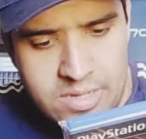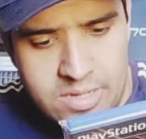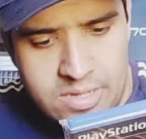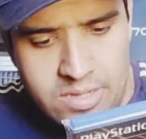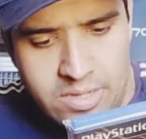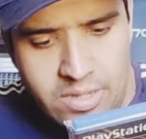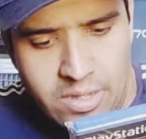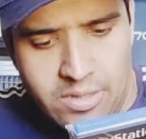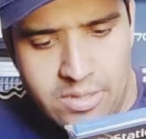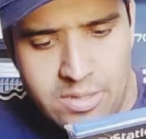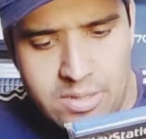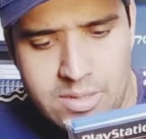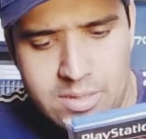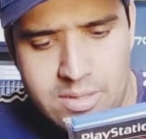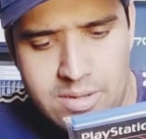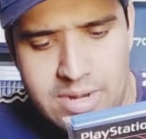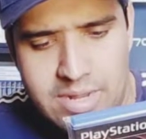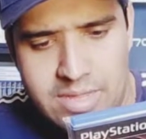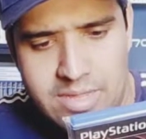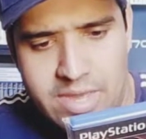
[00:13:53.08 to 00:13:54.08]
No, this is not
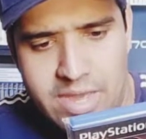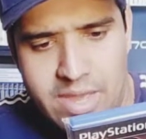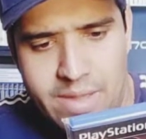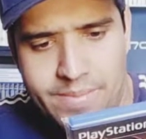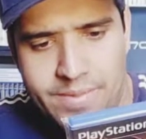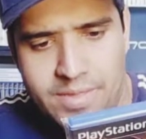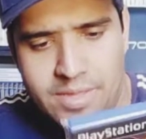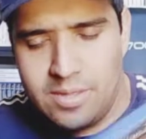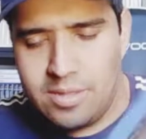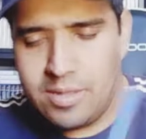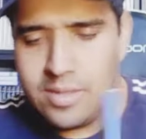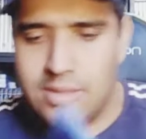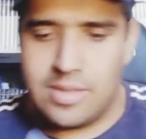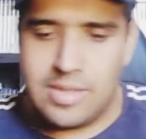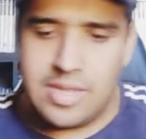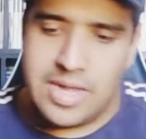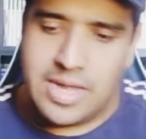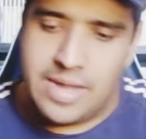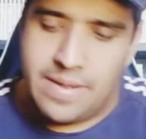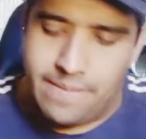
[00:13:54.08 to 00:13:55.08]
a JRPG, this is
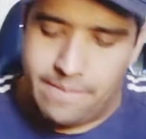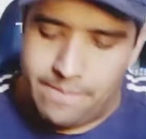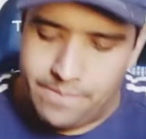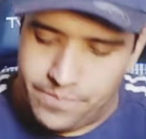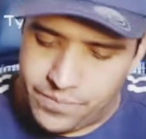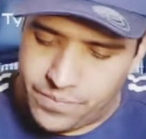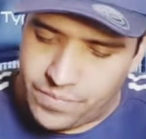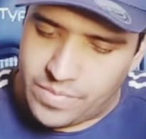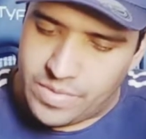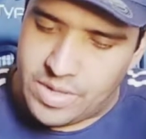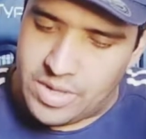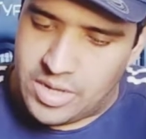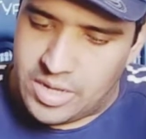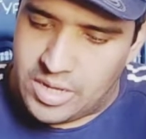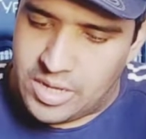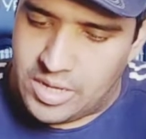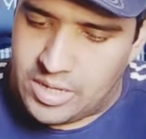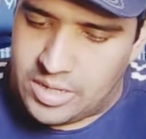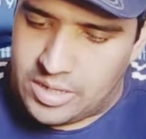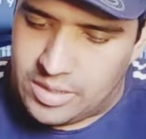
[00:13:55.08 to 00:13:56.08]
like a
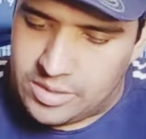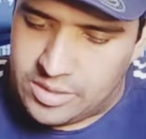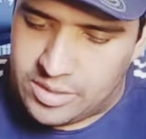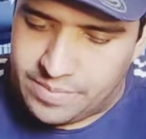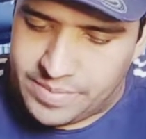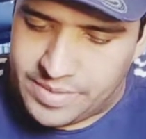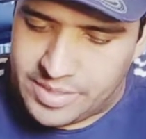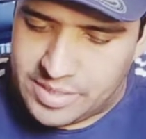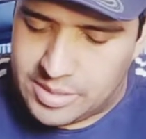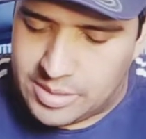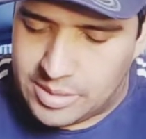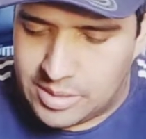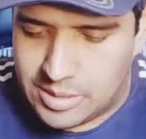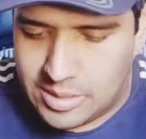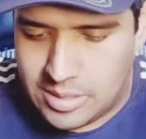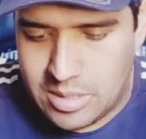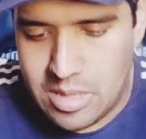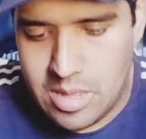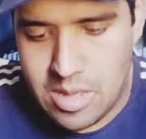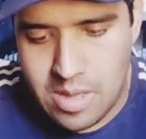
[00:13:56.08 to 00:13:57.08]
uh, Japanese
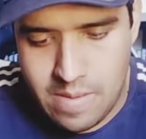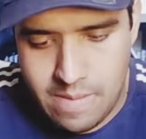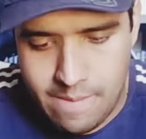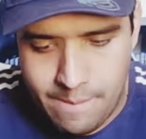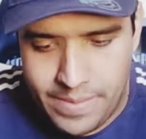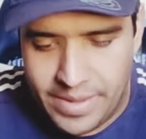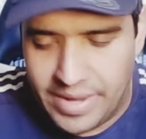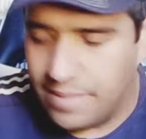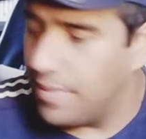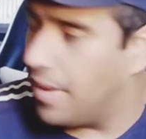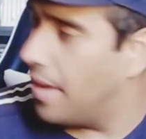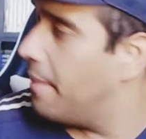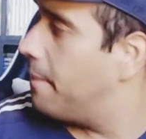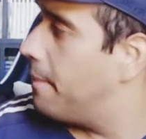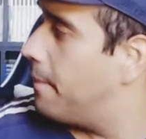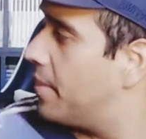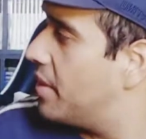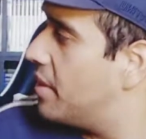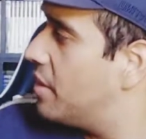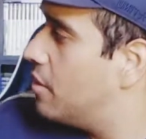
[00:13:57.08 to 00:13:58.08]
beat 'em
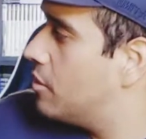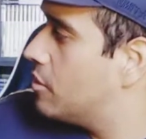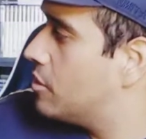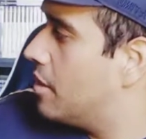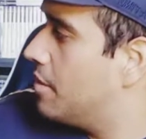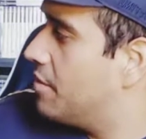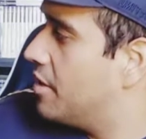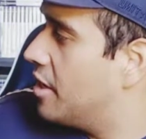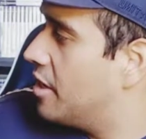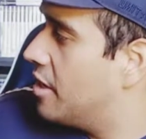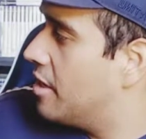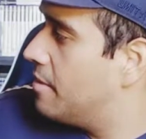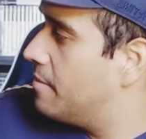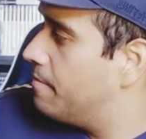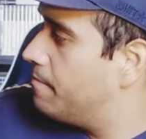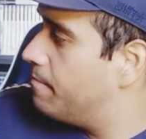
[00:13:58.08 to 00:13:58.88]
up or something like that.